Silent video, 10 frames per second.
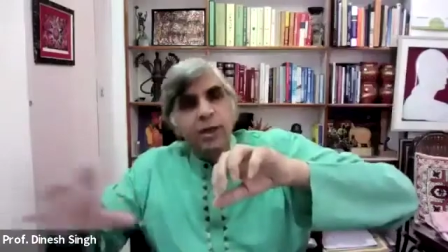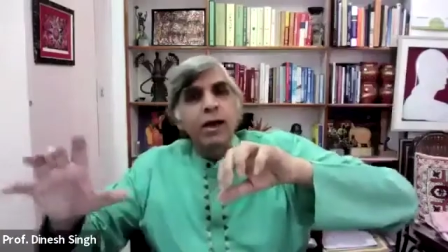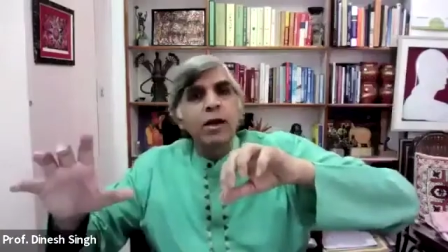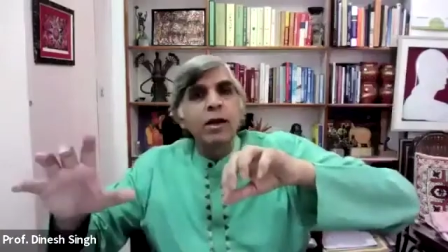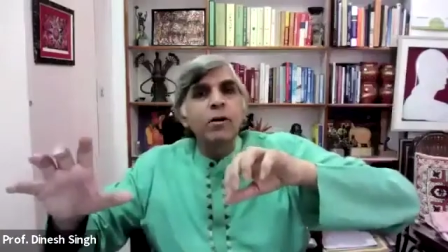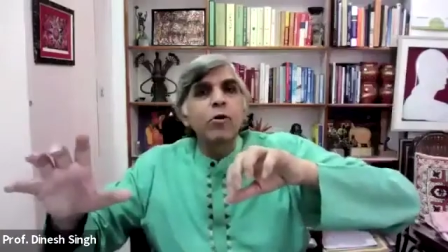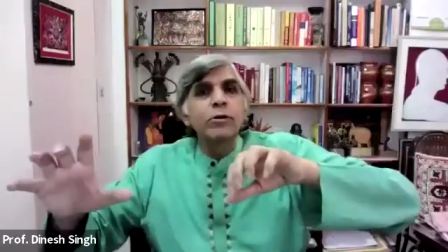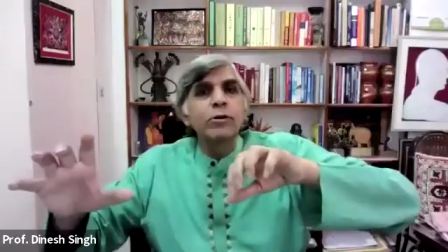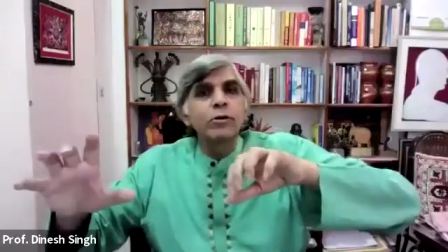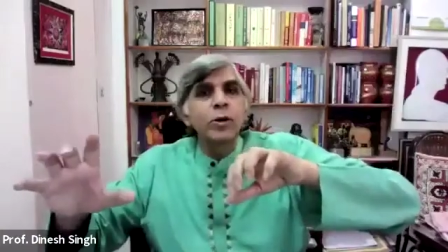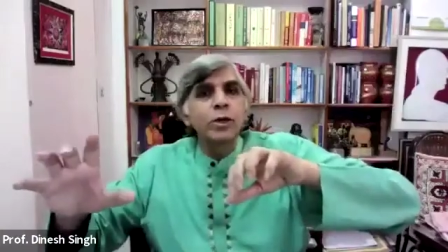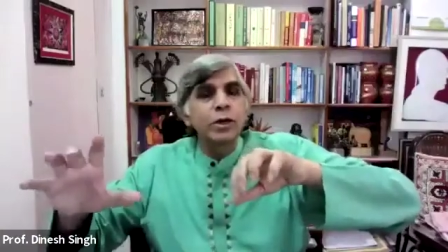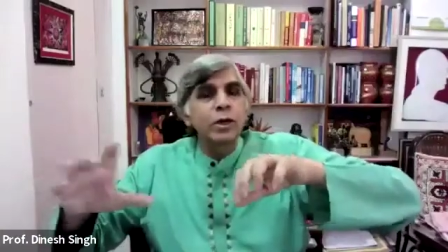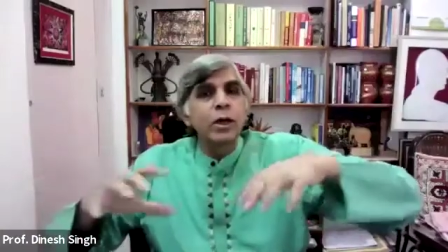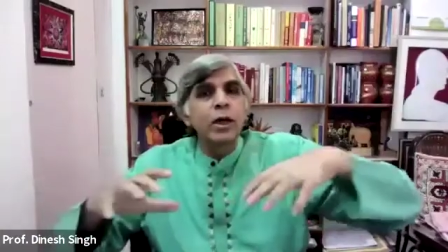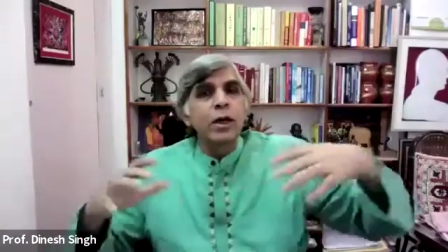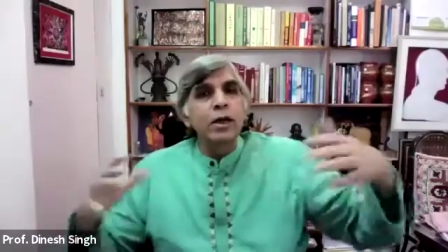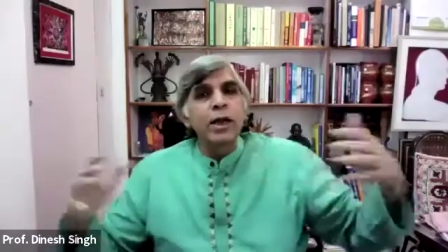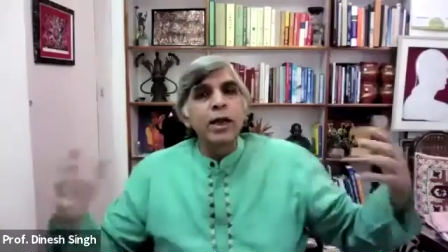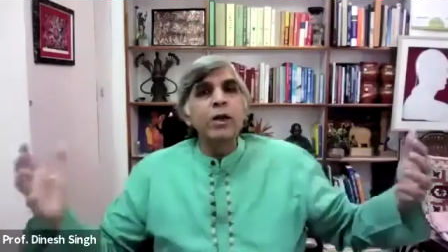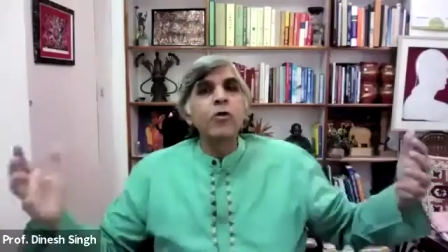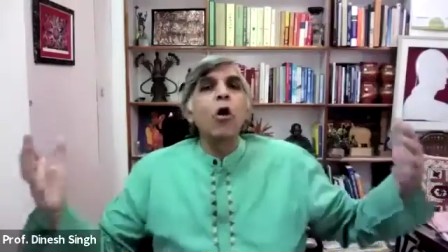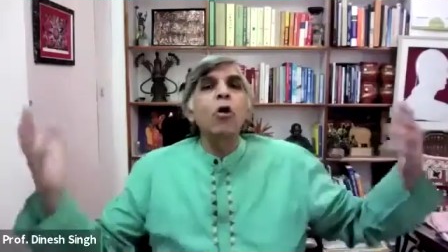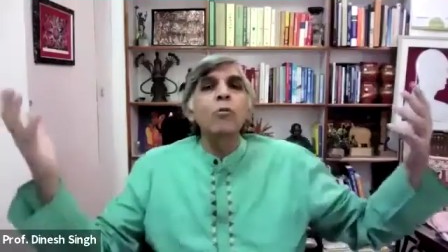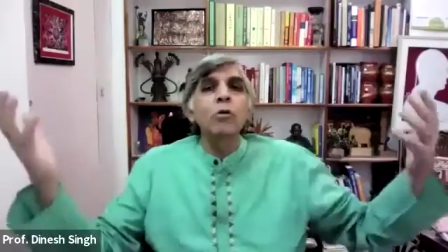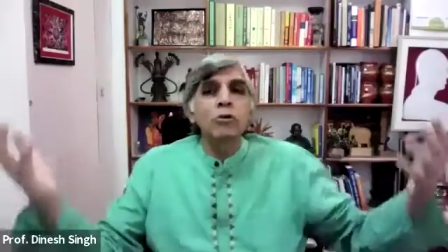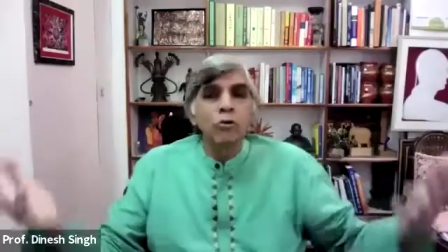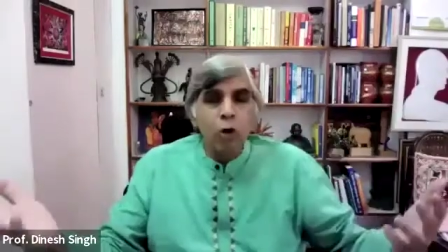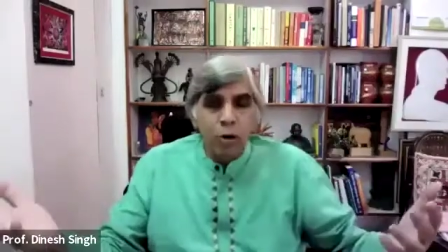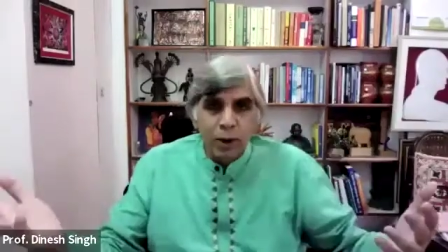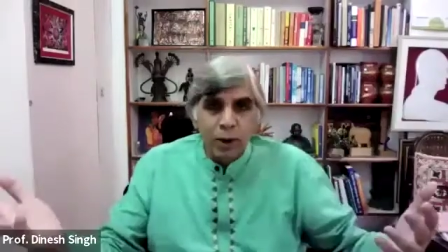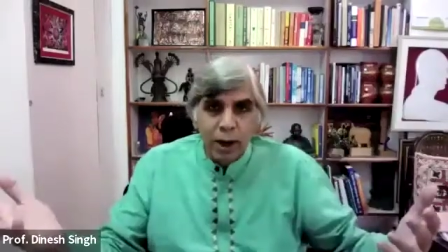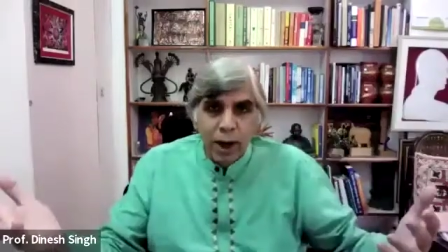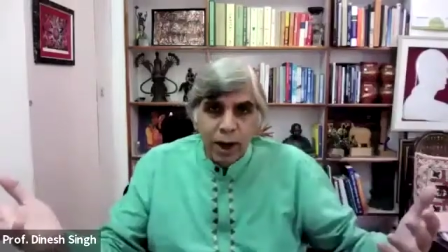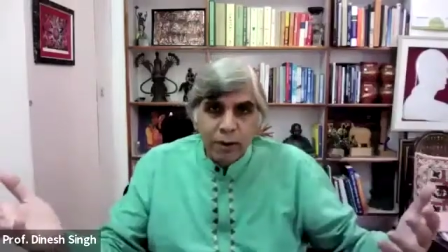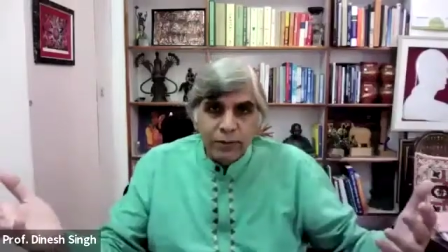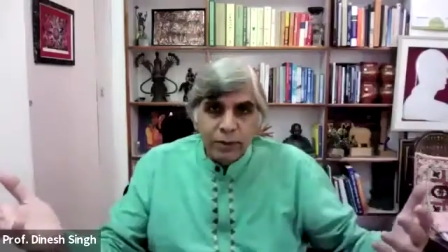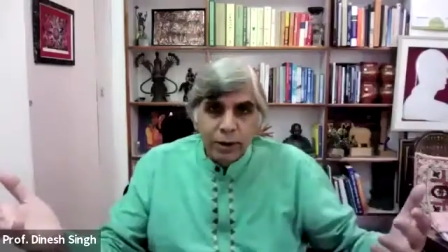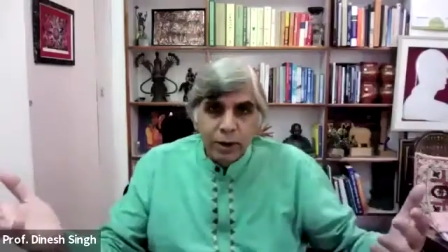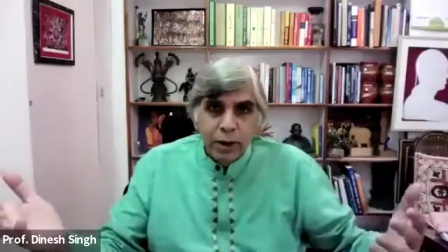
they are in a good situation. They lead almost normal lives.